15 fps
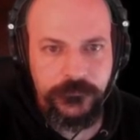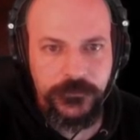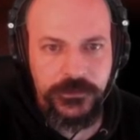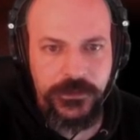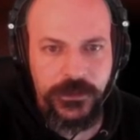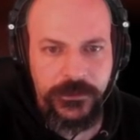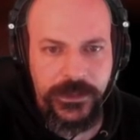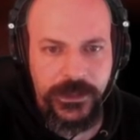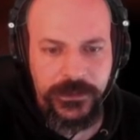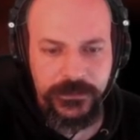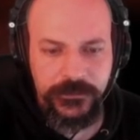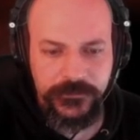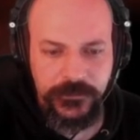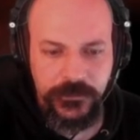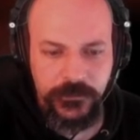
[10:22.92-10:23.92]

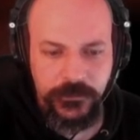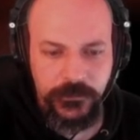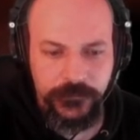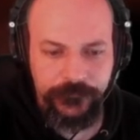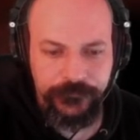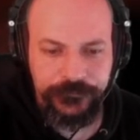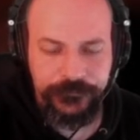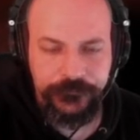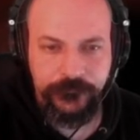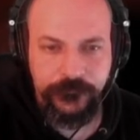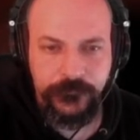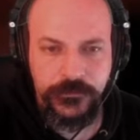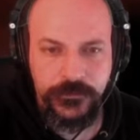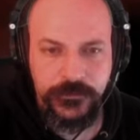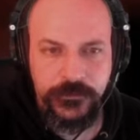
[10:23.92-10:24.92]
Okay, so
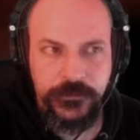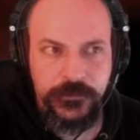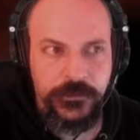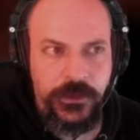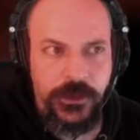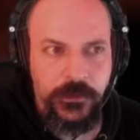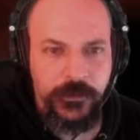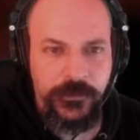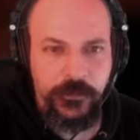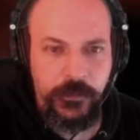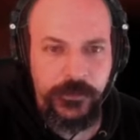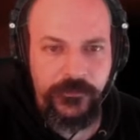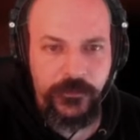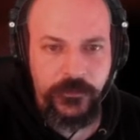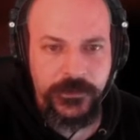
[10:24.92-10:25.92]

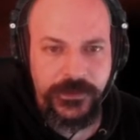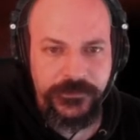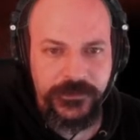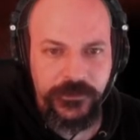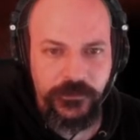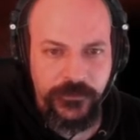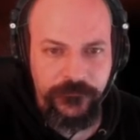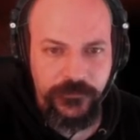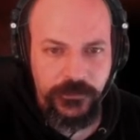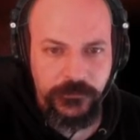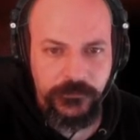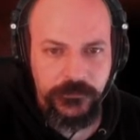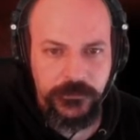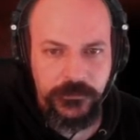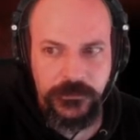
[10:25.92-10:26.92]
we've landed in Griffer,
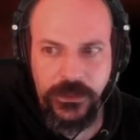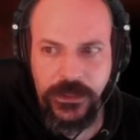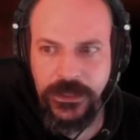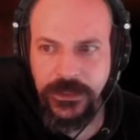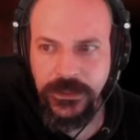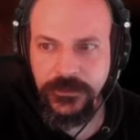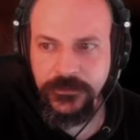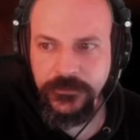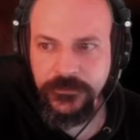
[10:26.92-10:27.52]
and